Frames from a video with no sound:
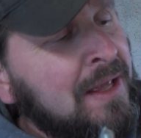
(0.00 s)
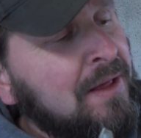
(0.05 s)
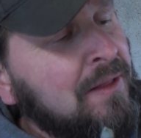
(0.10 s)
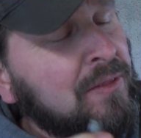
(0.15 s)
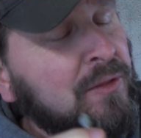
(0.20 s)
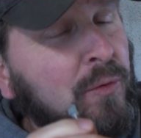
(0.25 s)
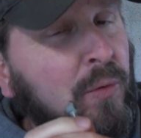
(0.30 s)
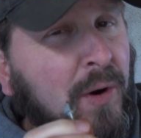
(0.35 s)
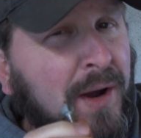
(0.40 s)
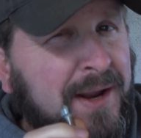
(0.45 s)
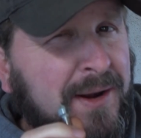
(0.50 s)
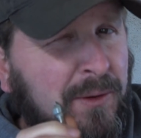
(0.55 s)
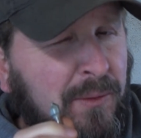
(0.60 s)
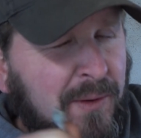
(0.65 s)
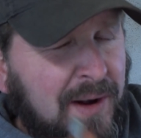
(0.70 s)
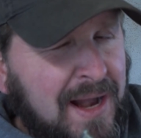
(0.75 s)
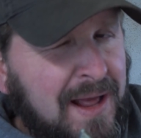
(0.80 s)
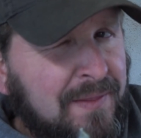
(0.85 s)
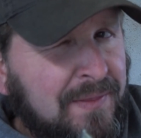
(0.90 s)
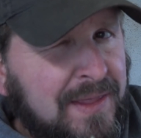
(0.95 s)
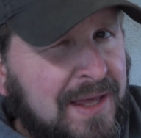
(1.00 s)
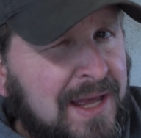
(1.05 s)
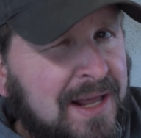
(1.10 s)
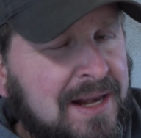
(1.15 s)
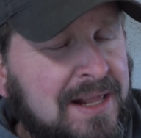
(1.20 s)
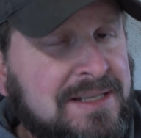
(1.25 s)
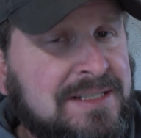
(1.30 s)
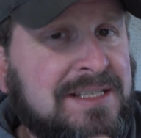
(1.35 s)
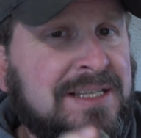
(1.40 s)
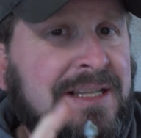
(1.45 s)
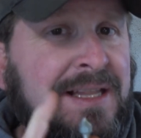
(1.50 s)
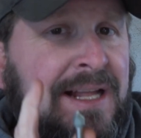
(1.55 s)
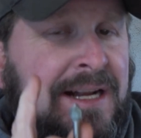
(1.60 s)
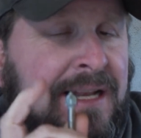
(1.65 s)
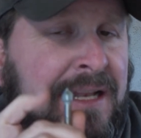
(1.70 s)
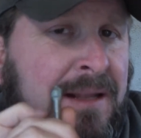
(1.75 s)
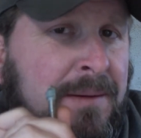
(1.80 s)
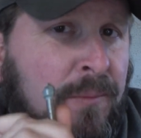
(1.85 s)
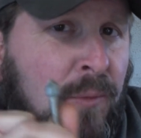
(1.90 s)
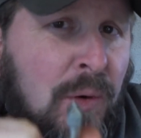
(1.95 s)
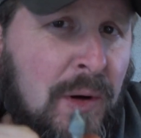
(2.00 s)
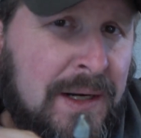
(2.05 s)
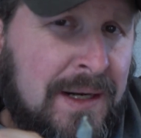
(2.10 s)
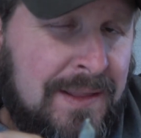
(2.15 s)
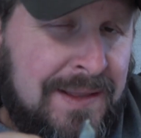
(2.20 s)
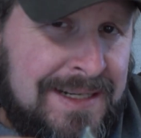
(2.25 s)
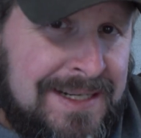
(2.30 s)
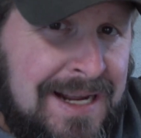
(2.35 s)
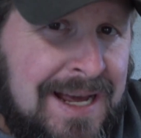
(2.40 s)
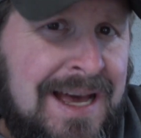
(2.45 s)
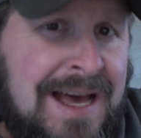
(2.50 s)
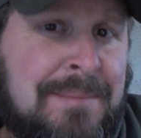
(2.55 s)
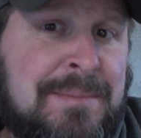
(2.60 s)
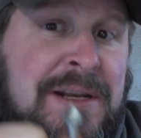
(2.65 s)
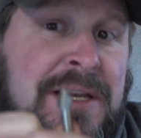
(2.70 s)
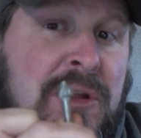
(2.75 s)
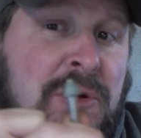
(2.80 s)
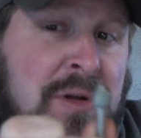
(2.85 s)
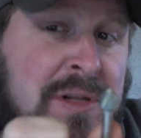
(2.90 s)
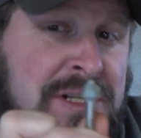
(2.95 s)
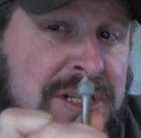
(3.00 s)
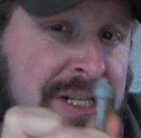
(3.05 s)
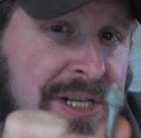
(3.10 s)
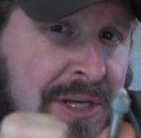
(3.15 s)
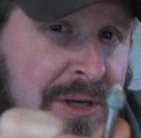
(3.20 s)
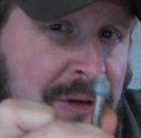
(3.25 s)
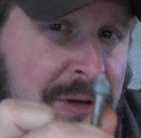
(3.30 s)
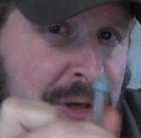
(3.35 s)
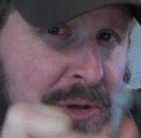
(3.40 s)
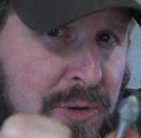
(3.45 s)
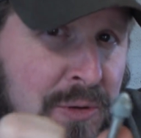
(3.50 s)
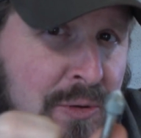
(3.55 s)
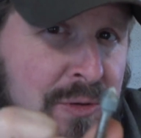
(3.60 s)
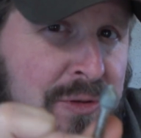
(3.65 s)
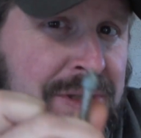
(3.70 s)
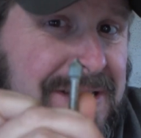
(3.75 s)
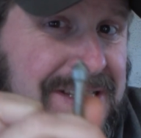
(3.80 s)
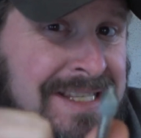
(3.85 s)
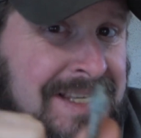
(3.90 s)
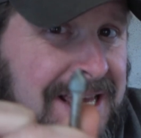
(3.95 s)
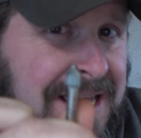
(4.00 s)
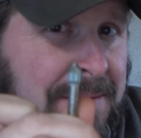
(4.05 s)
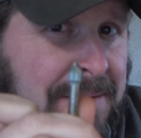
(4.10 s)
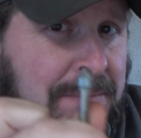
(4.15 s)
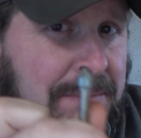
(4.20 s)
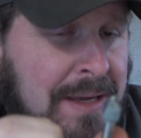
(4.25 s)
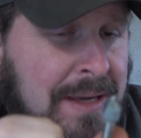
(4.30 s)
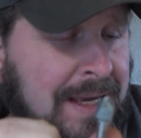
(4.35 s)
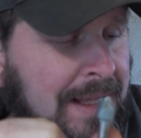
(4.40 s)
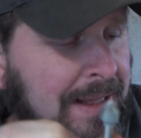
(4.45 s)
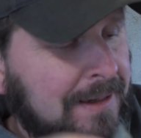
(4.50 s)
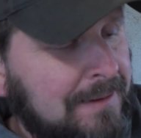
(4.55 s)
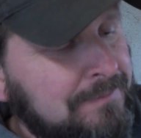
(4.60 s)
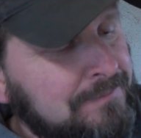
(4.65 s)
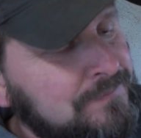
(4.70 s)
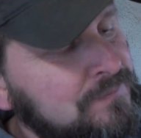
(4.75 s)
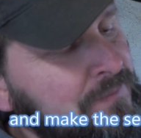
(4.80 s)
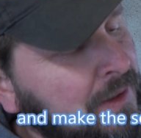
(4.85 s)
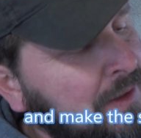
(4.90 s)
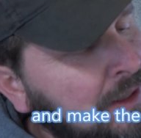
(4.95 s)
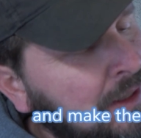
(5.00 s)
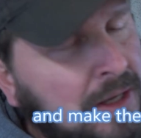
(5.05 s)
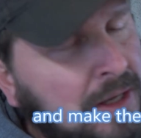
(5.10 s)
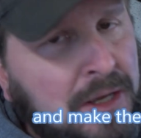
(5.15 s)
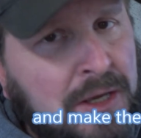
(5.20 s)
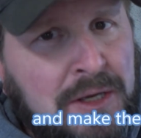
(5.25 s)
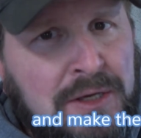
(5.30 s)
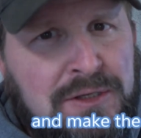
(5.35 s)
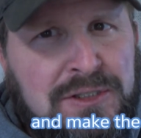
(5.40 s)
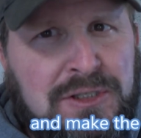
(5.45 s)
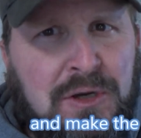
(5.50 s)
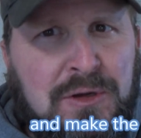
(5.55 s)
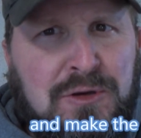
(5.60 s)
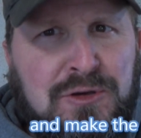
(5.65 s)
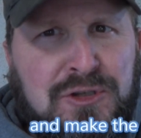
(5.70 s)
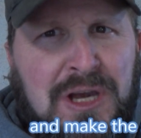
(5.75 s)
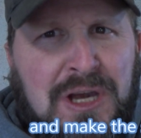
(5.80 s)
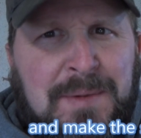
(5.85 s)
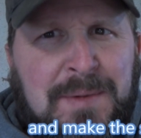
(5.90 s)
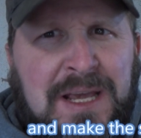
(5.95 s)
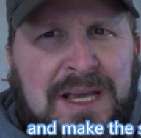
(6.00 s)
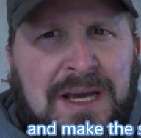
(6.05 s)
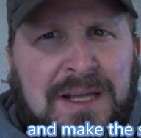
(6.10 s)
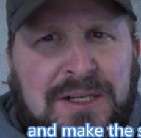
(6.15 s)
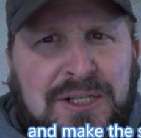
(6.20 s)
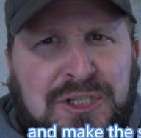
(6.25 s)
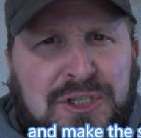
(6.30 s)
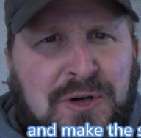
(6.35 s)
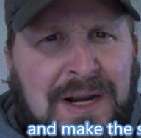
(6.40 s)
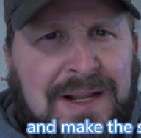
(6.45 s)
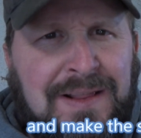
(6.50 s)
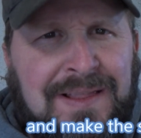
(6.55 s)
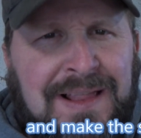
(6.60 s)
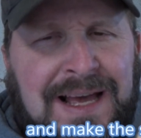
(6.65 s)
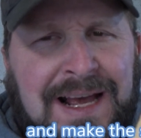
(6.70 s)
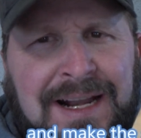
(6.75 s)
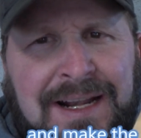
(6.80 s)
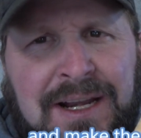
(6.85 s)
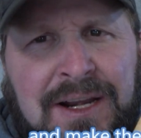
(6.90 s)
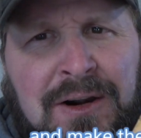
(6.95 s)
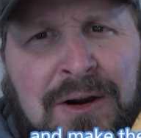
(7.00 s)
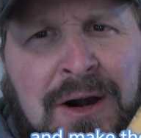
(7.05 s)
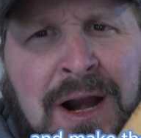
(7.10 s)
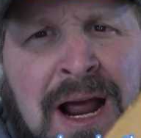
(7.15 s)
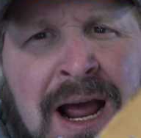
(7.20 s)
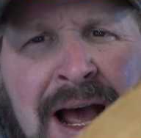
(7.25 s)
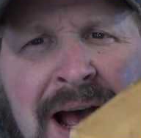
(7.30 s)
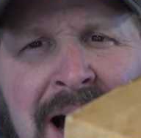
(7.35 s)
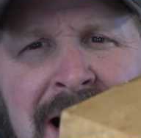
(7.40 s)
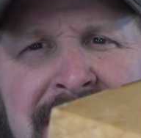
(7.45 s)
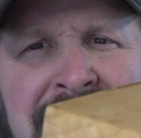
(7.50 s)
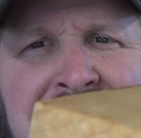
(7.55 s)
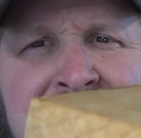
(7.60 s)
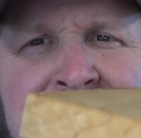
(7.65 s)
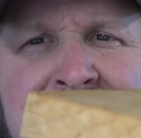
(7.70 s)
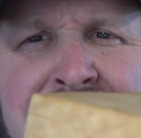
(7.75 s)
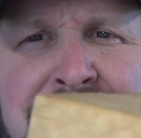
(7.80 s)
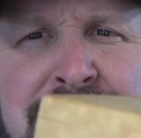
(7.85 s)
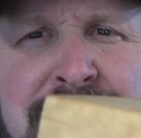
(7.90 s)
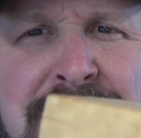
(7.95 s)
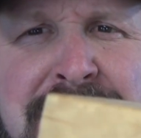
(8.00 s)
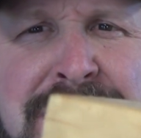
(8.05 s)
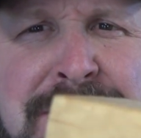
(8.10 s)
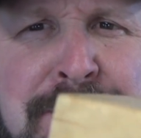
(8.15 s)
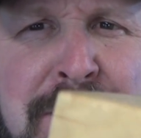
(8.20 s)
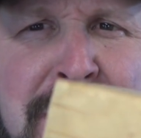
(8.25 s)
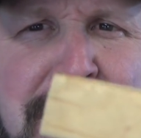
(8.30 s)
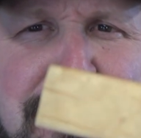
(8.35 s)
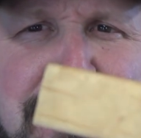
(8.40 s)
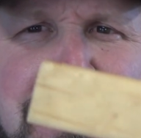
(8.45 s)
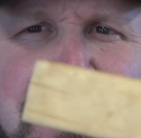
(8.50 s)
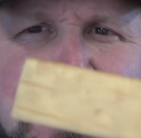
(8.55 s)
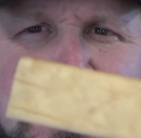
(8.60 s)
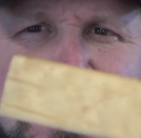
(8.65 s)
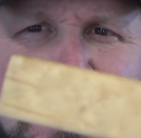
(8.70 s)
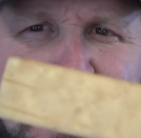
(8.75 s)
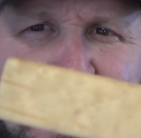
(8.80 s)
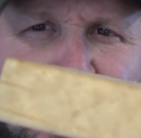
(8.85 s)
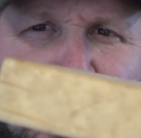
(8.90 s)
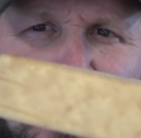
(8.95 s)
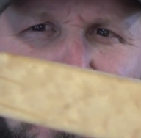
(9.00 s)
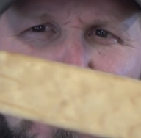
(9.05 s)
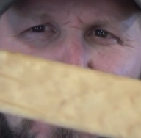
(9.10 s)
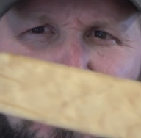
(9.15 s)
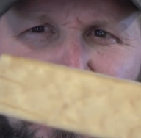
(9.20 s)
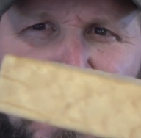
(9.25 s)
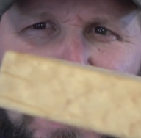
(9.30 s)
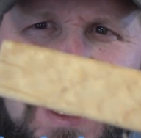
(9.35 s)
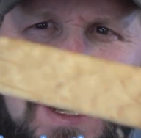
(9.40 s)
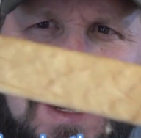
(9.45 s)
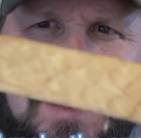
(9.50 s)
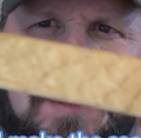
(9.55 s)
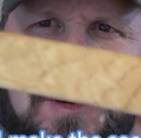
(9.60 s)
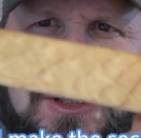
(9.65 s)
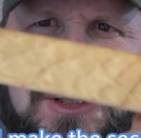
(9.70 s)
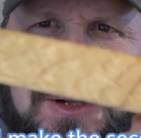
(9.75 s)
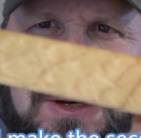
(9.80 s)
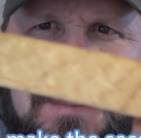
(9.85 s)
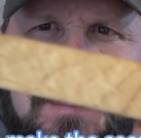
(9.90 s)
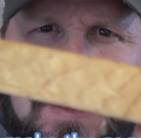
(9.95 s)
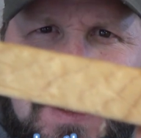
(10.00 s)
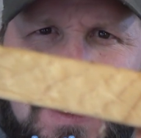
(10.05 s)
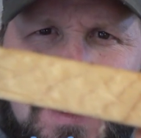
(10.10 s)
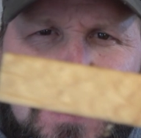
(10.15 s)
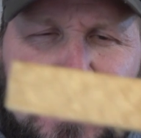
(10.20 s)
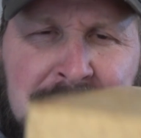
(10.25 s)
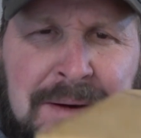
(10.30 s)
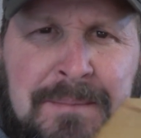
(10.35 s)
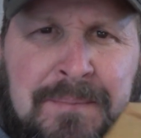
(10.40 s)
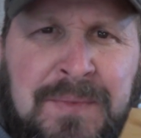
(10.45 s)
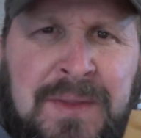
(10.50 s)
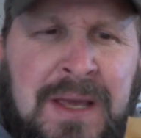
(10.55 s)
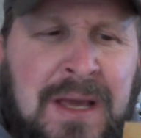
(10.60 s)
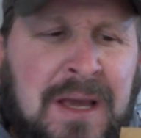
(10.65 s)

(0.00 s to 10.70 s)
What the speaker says: the way around that is selecting them one at a time, and you can still use the same bit. So you saw me cut a straight line here. I did that for this purpose. I don't know if the camera's going to pick it up,